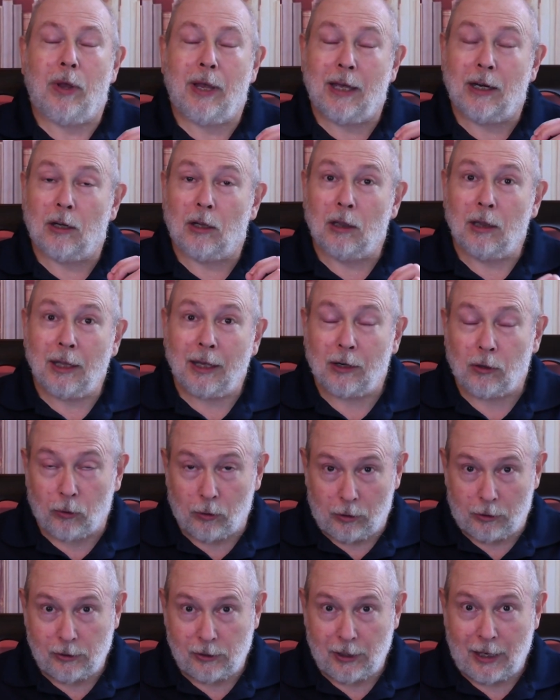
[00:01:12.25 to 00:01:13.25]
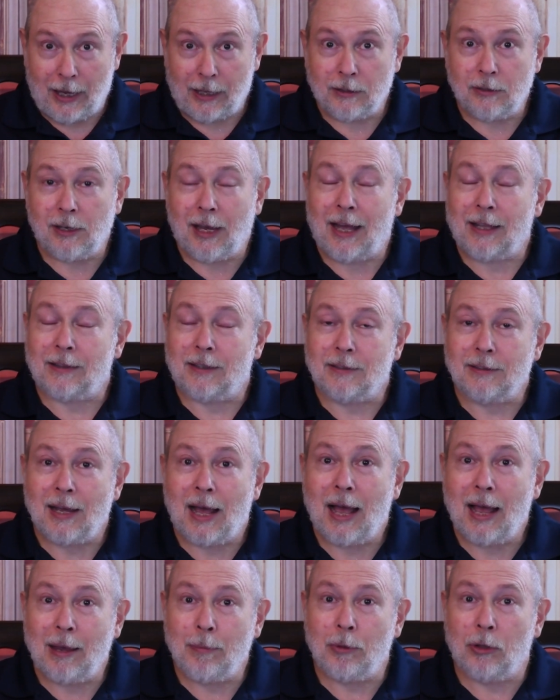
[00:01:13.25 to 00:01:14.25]
In a literal sense, at the
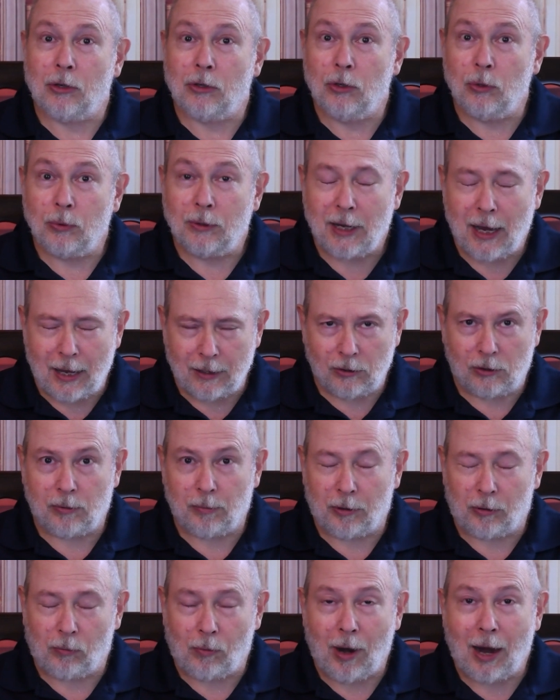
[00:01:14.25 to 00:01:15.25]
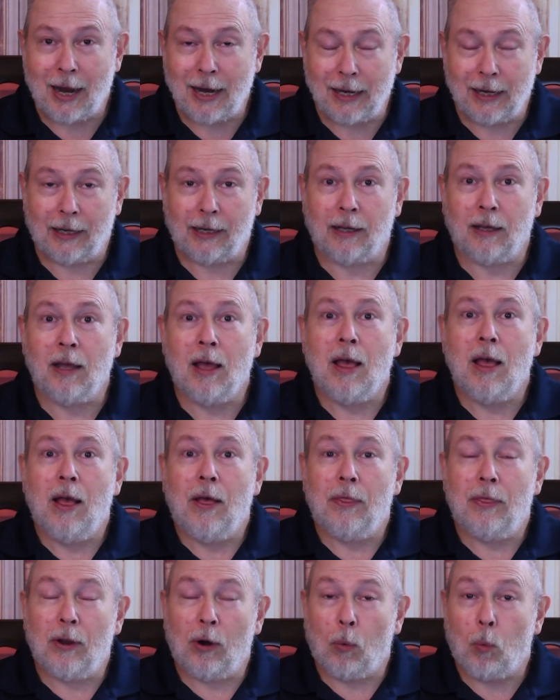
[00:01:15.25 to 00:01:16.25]
time of the New Testament writing,
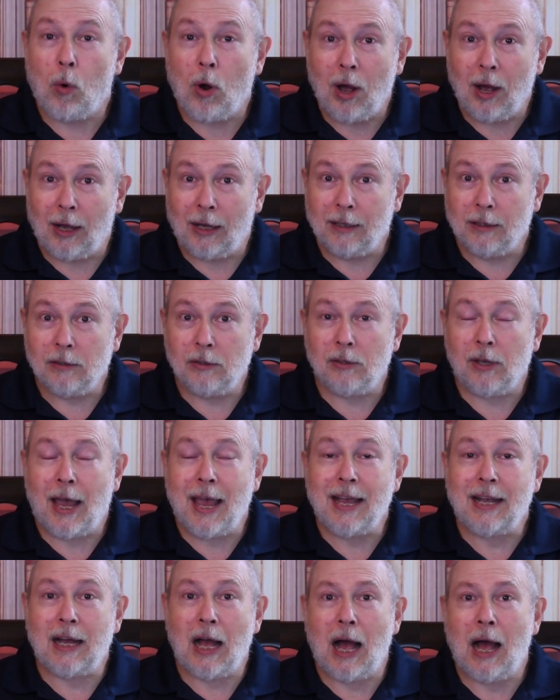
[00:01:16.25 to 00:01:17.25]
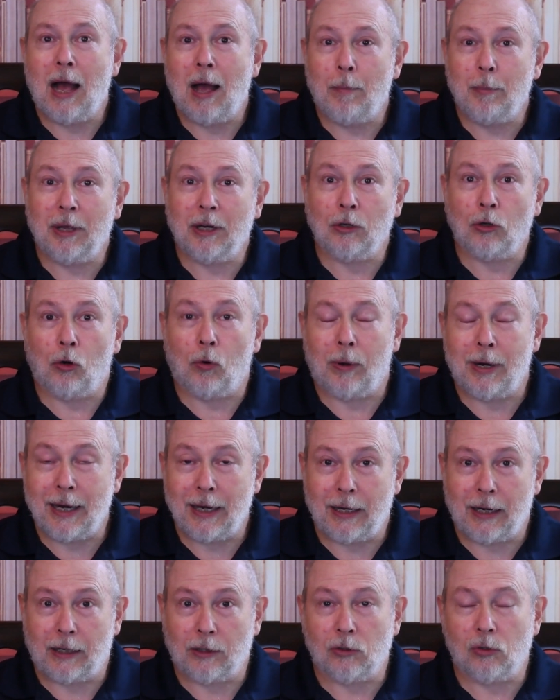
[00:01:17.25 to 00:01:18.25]
there was a common
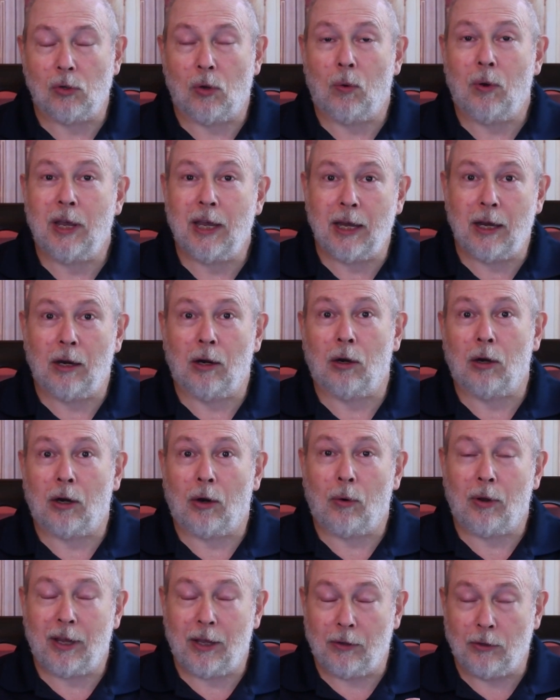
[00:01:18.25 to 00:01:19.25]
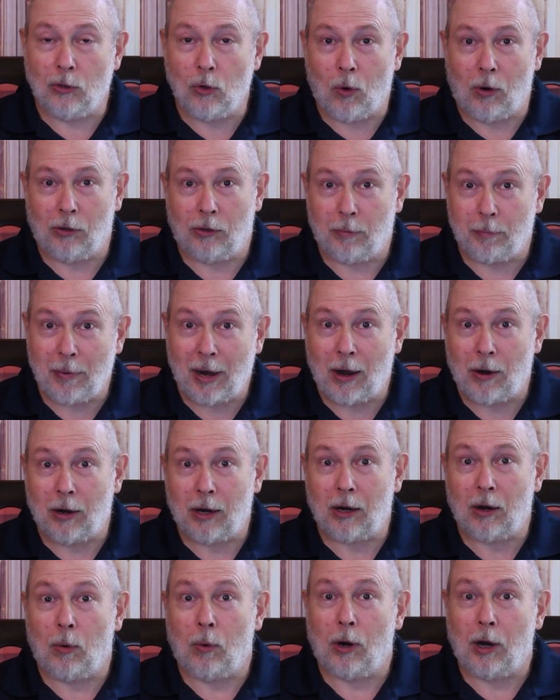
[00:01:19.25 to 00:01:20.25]
greeting. So here in North
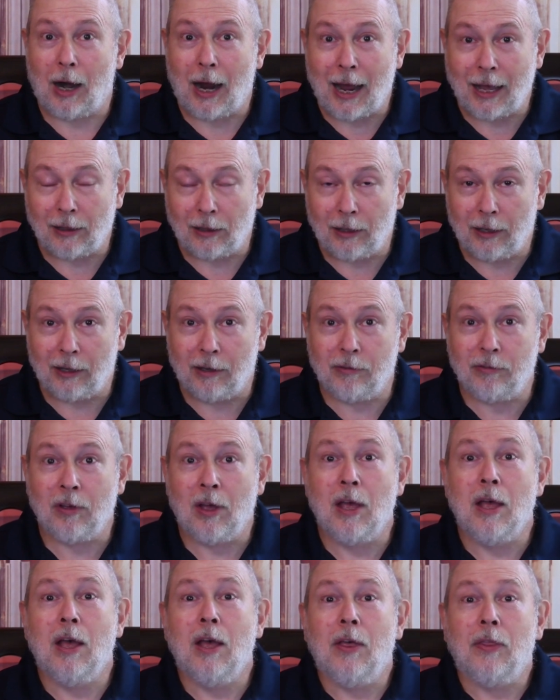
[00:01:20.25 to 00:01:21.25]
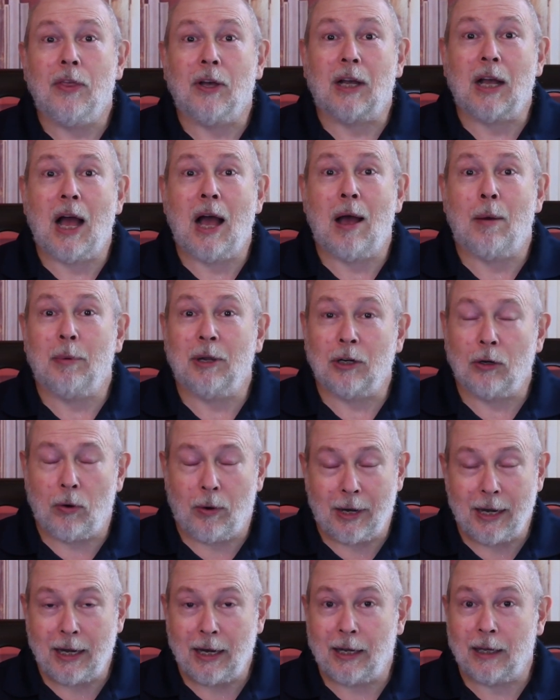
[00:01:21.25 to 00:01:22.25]
America where I live, the common
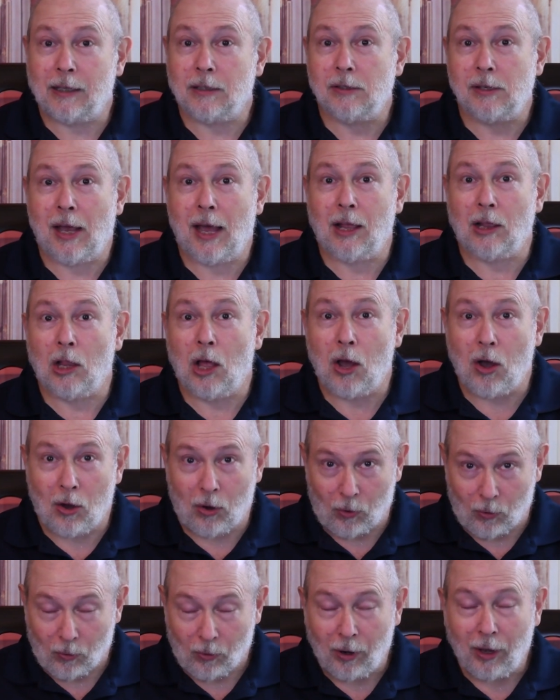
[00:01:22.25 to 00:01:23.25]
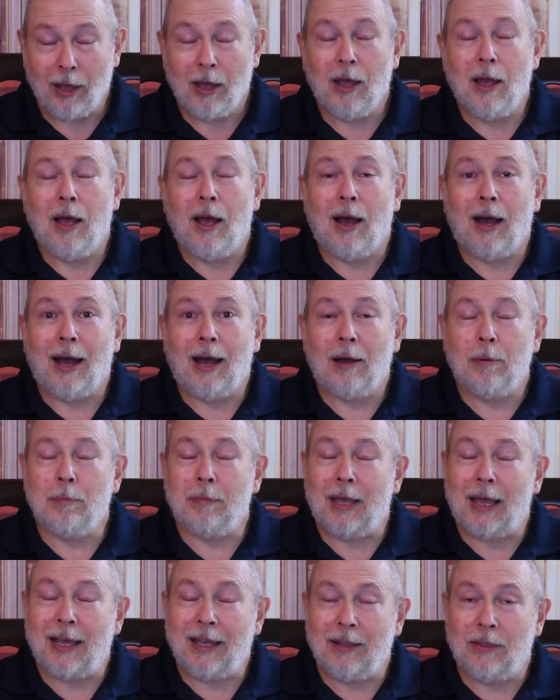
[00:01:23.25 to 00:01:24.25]
greeting is hello. Um,
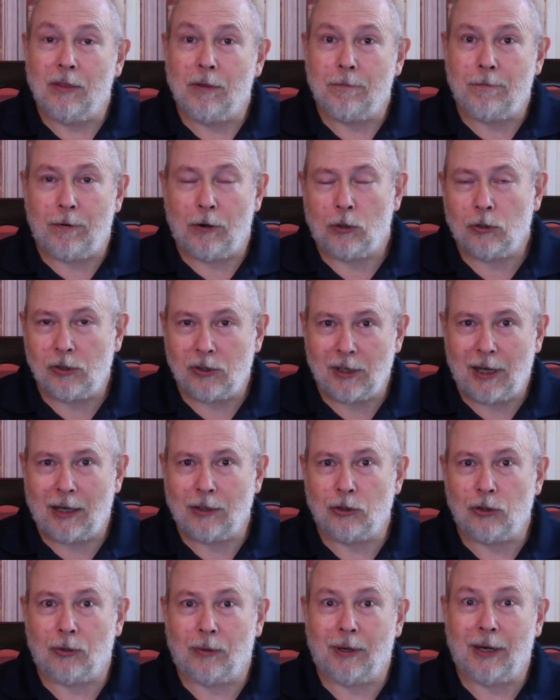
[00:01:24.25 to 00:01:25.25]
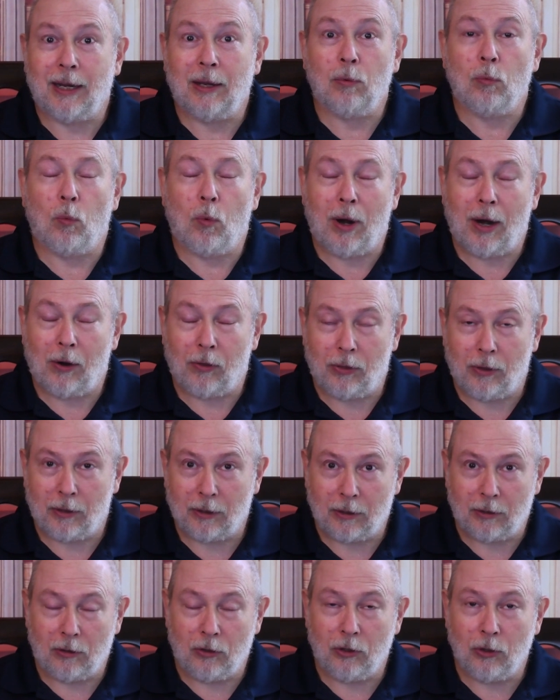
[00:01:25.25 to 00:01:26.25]
in the first century, where
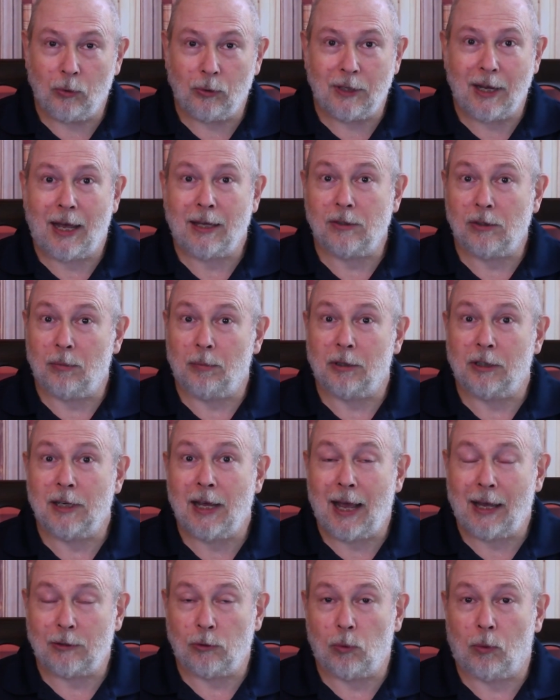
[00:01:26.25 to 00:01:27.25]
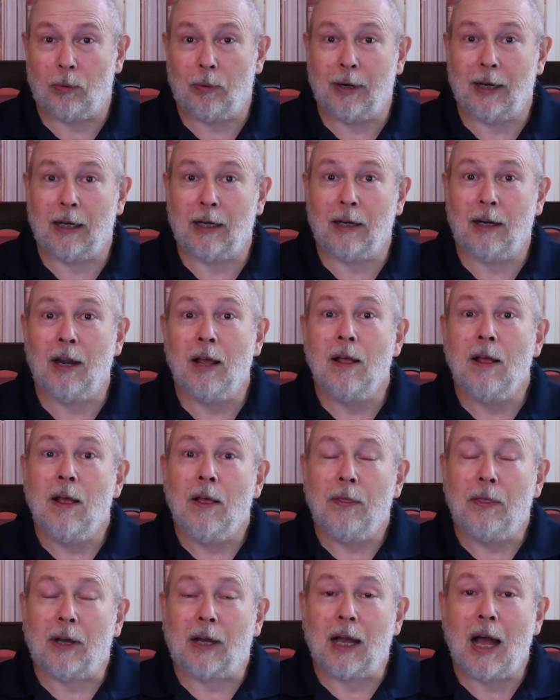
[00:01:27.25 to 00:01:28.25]
the New Testament texts were written,
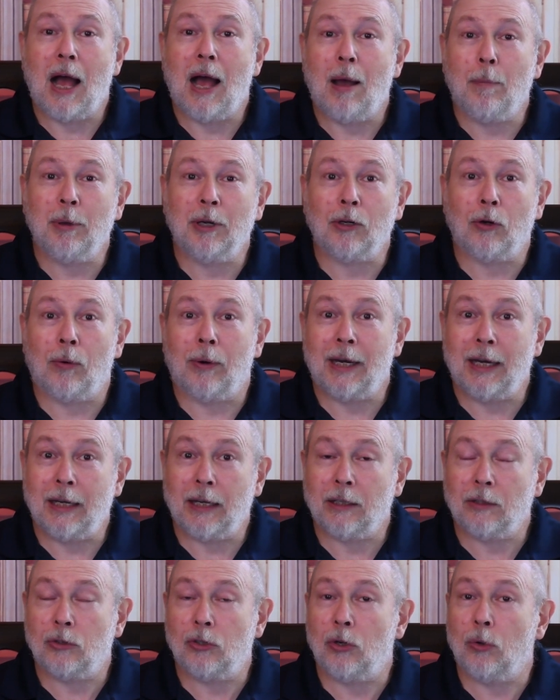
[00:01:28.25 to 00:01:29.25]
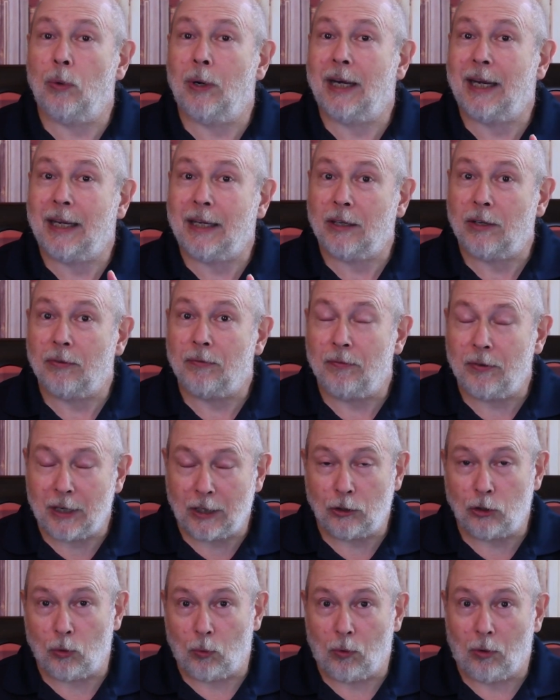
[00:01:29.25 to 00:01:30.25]
the common greeting to an
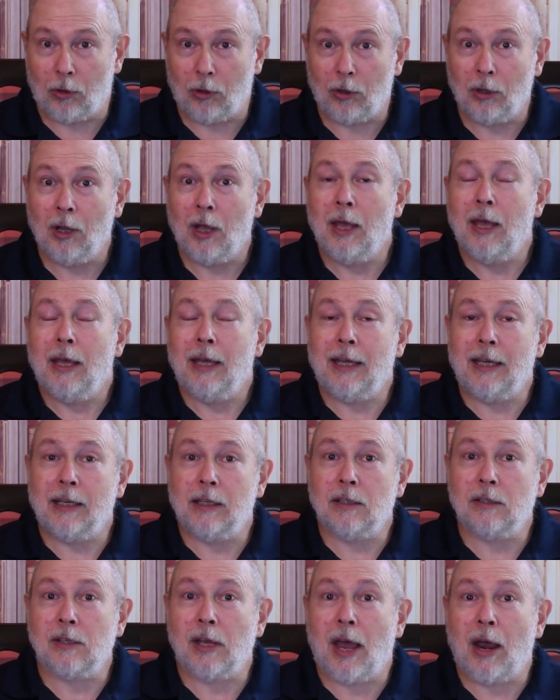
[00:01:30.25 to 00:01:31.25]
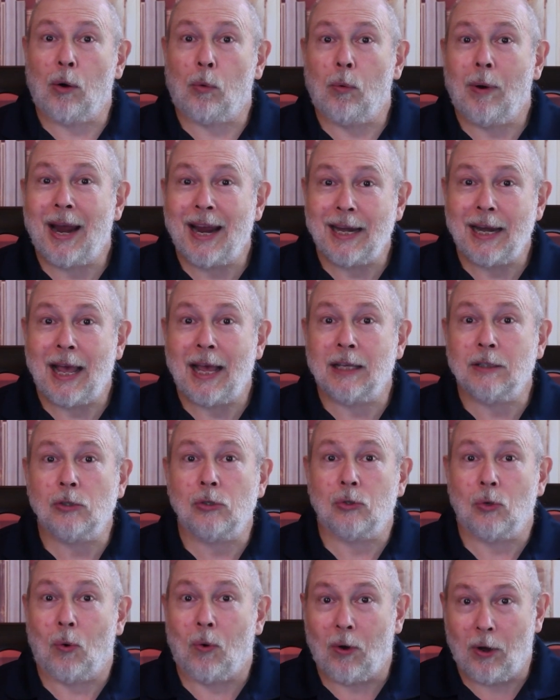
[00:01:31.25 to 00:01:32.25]
individual is eirene
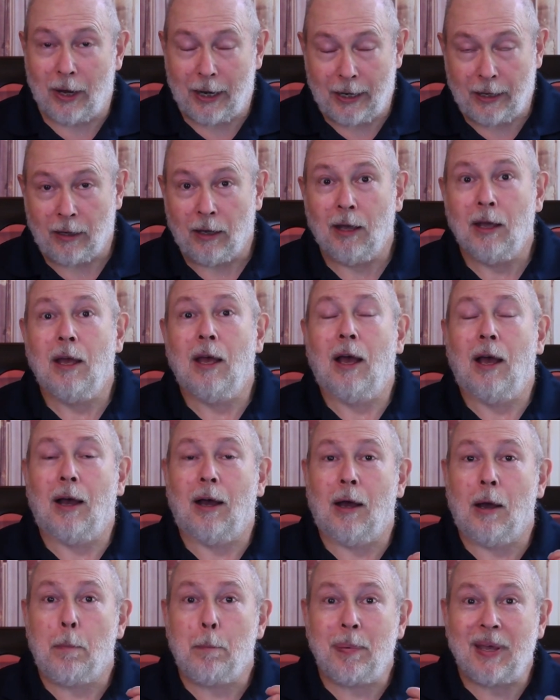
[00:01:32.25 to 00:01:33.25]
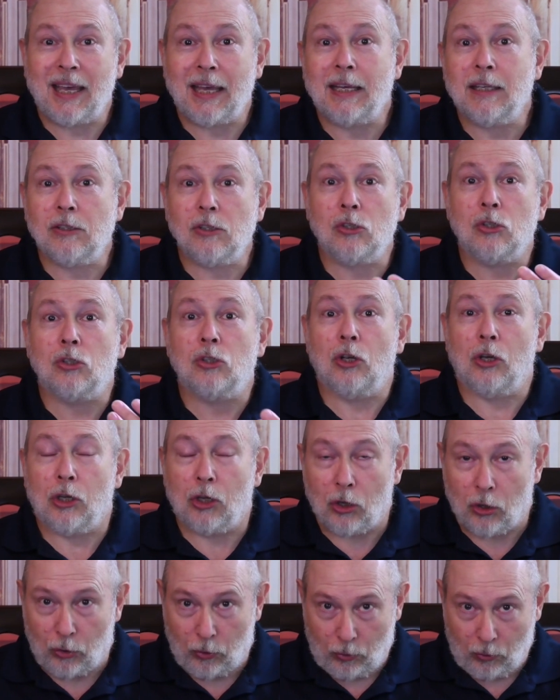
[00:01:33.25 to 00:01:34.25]
soy," uh, peace to
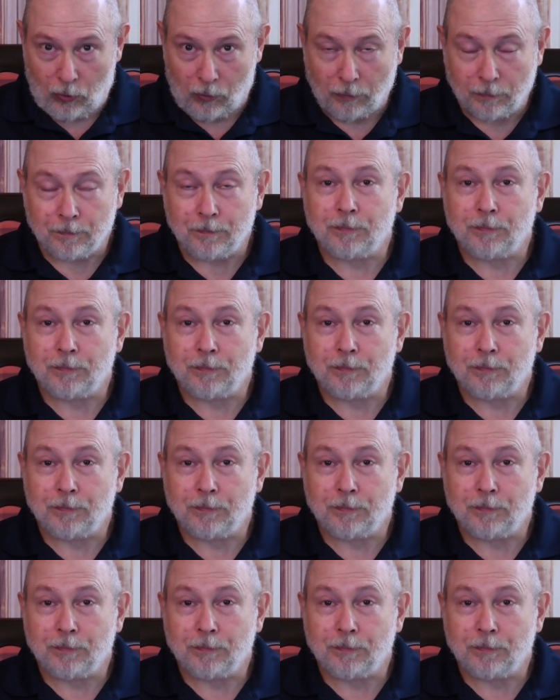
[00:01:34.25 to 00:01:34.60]
you.